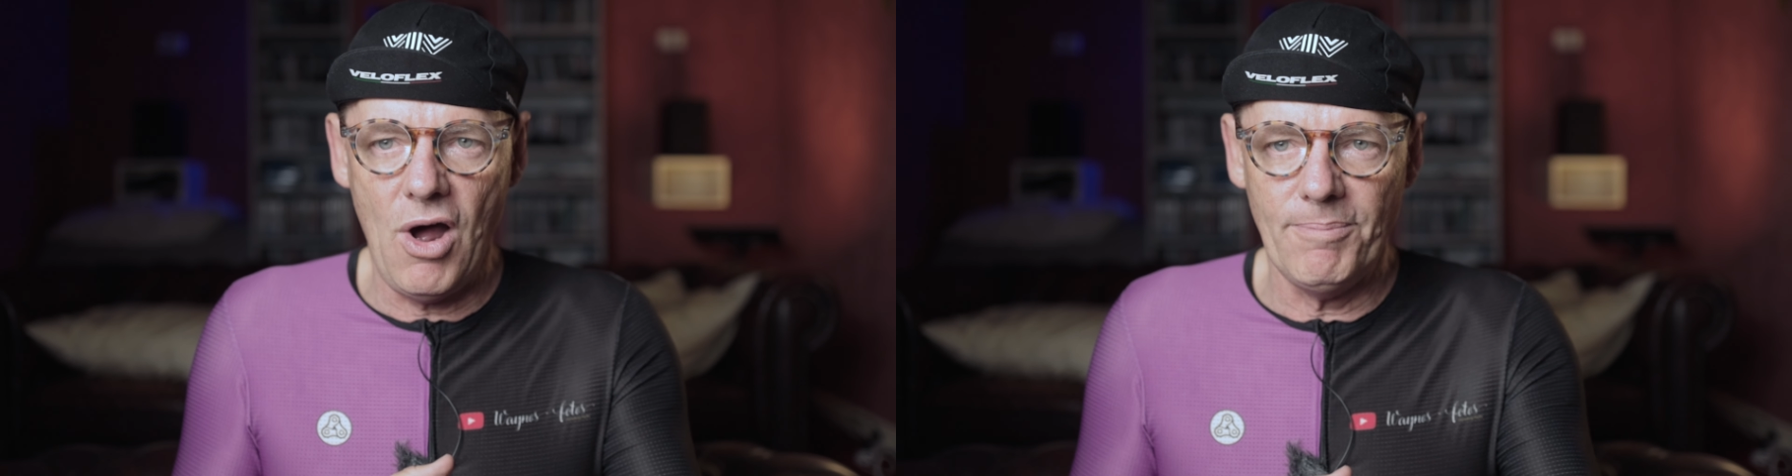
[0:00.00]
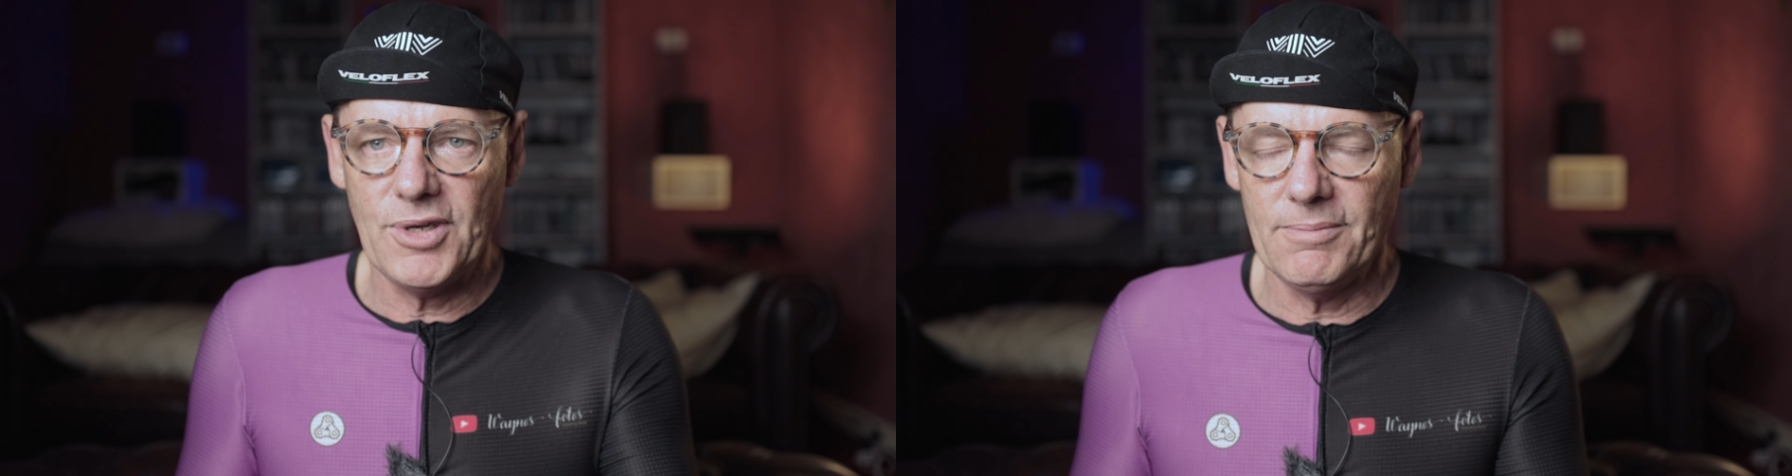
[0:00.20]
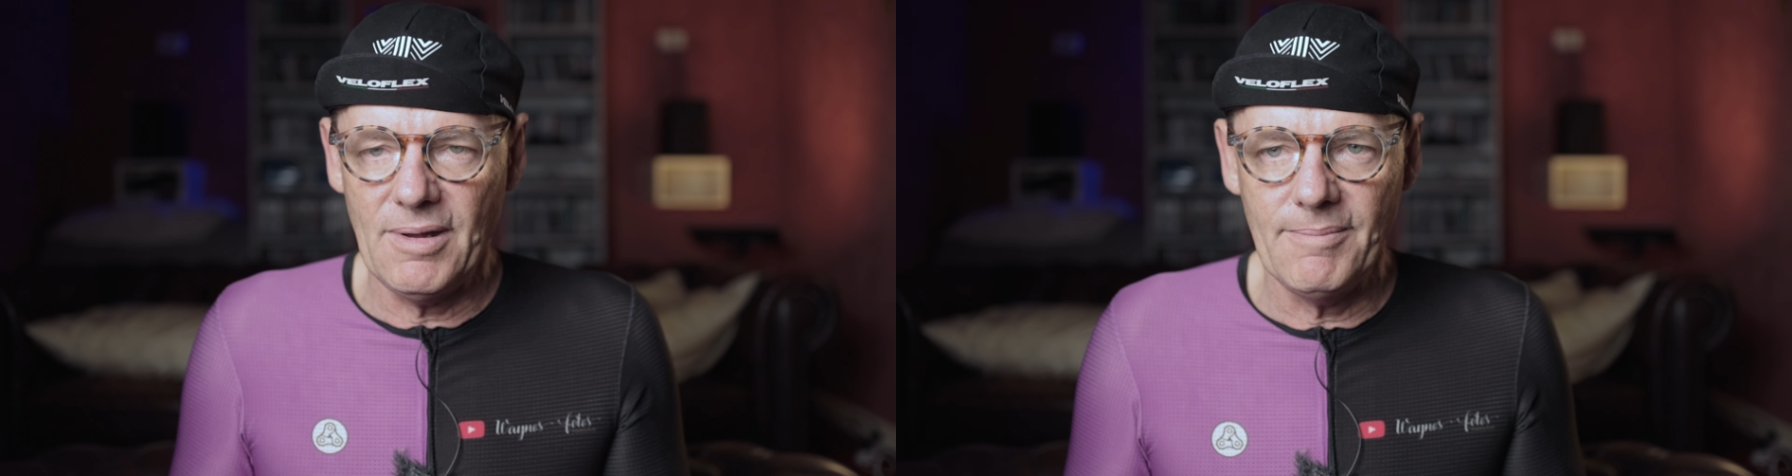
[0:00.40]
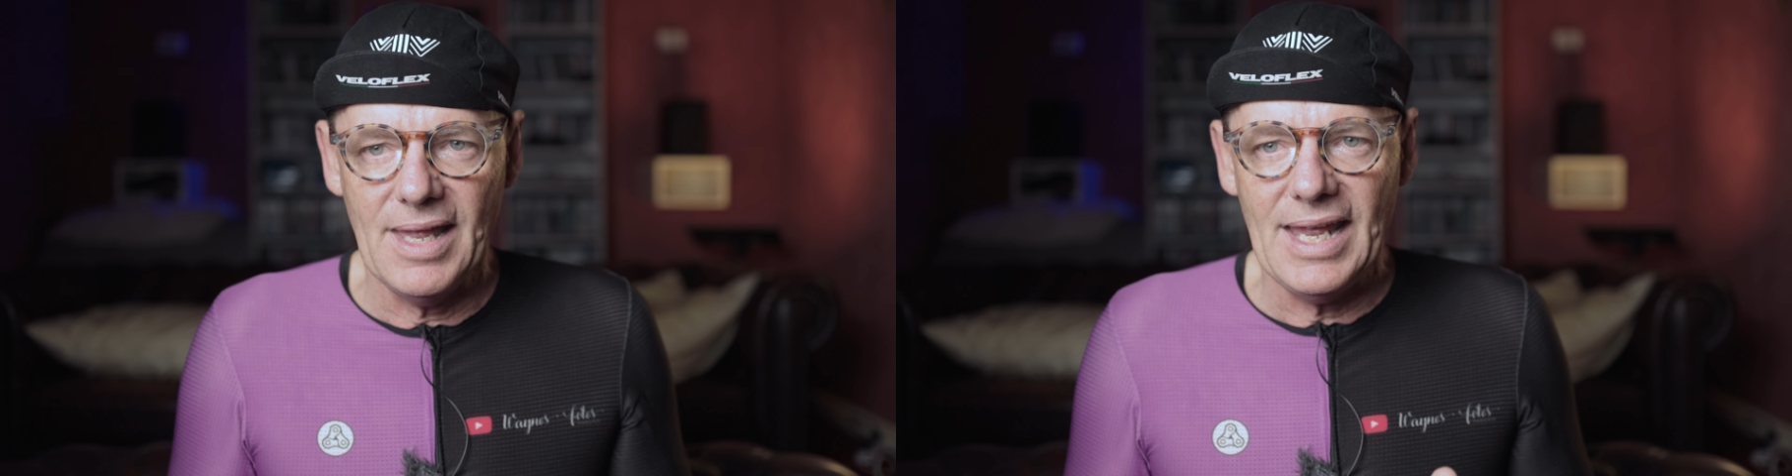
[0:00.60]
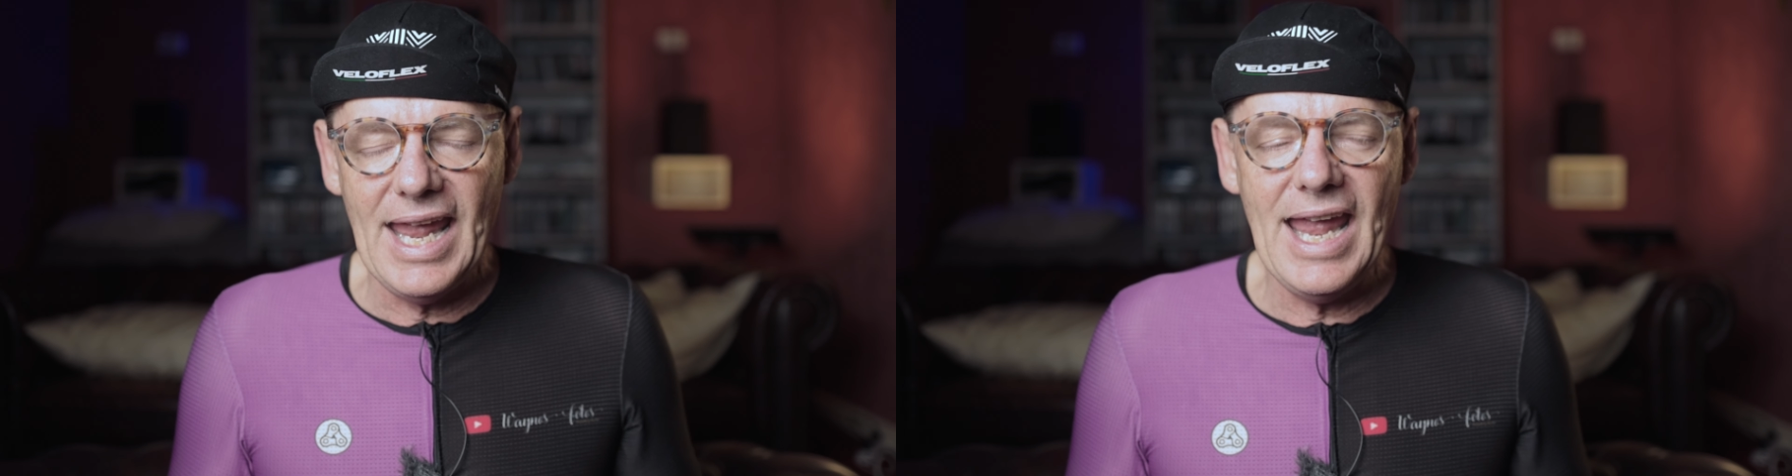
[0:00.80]
optimum
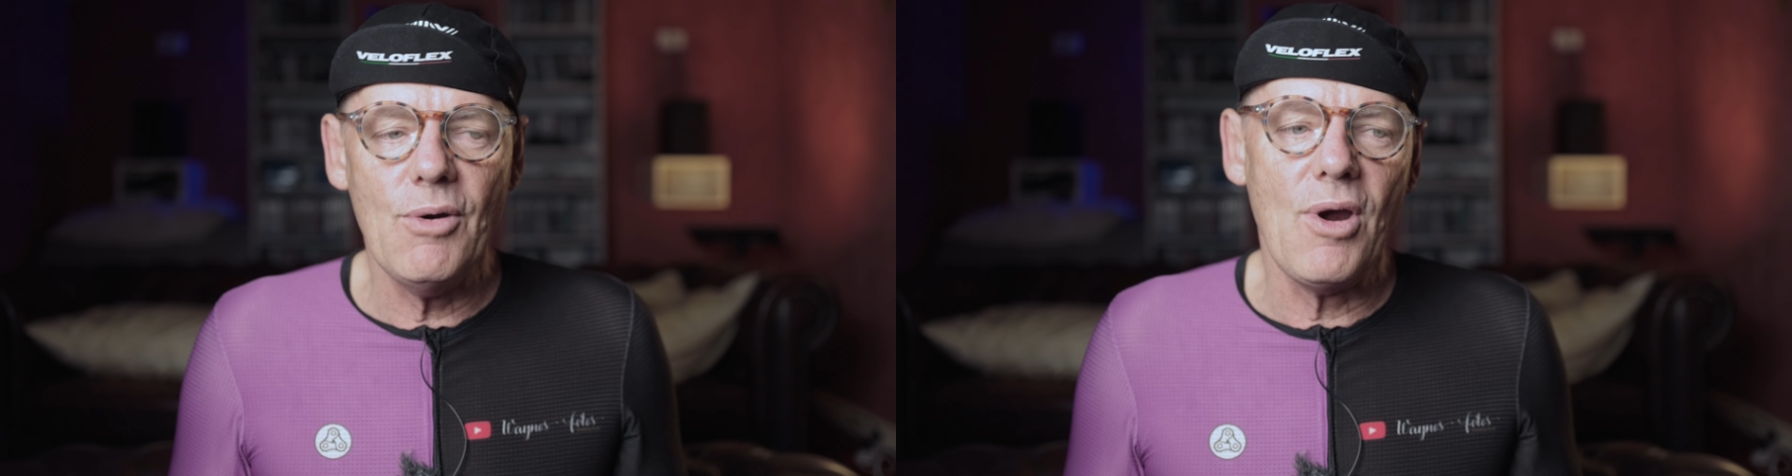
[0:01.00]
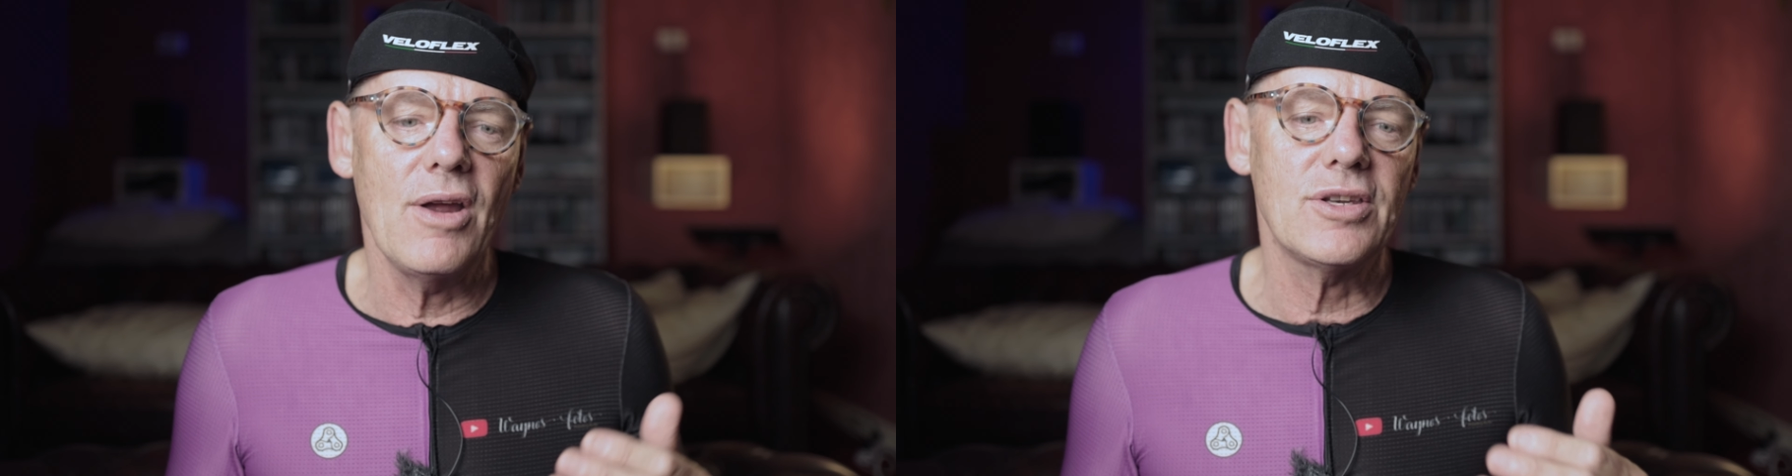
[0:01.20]
aero.